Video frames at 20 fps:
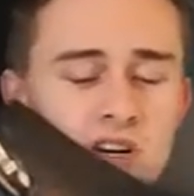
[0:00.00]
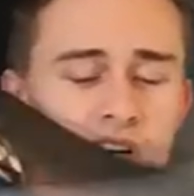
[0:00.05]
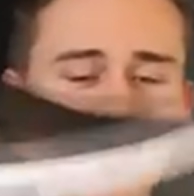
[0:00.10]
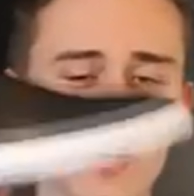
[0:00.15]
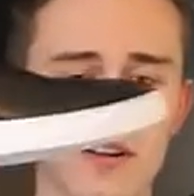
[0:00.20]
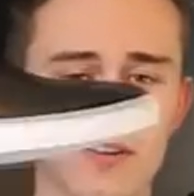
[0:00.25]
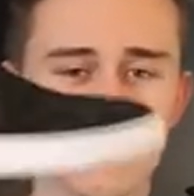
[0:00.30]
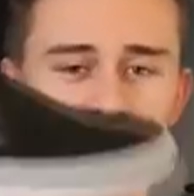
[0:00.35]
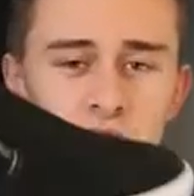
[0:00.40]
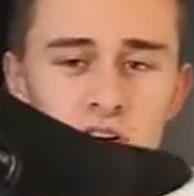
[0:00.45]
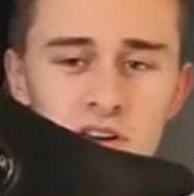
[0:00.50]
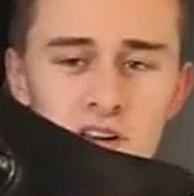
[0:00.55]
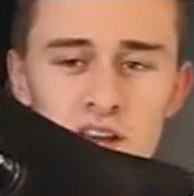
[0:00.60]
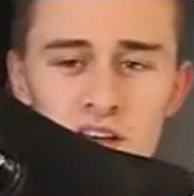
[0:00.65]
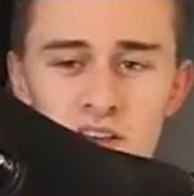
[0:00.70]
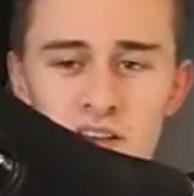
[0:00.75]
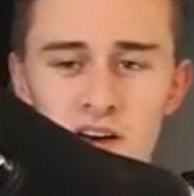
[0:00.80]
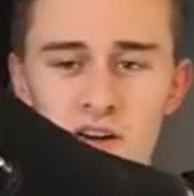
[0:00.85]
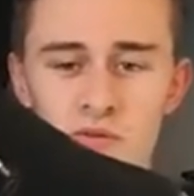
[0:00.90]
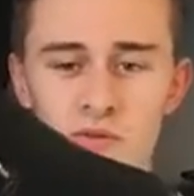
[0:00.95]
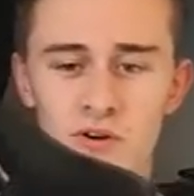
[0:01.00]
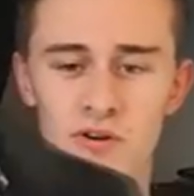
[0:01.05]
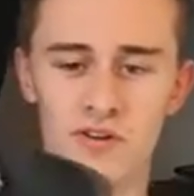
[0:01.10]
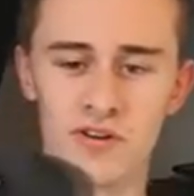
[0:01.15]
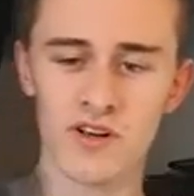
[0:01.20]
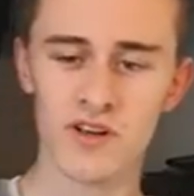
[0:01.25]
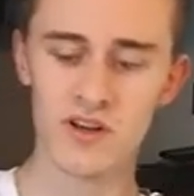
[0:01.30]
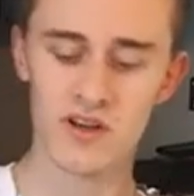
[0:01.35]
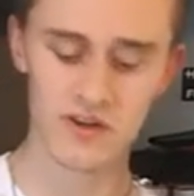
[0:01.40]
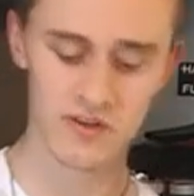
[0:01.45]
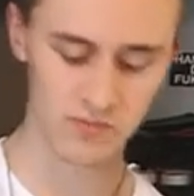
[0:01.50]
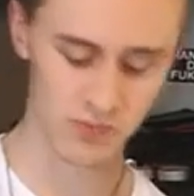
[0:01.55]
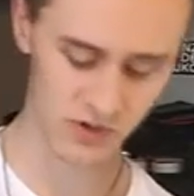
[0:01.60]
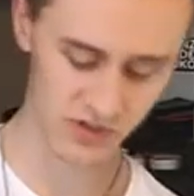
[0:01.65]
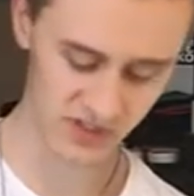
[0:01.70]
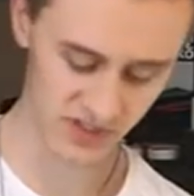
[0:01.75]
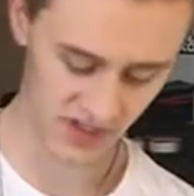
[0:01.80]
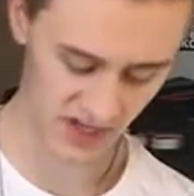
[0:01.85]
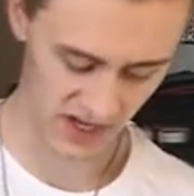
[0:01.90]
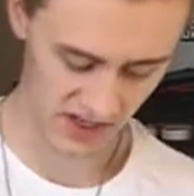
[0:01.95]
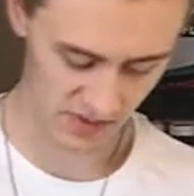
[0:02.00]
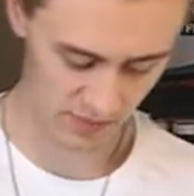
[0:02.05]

I just thought I'd get that one. Once again, the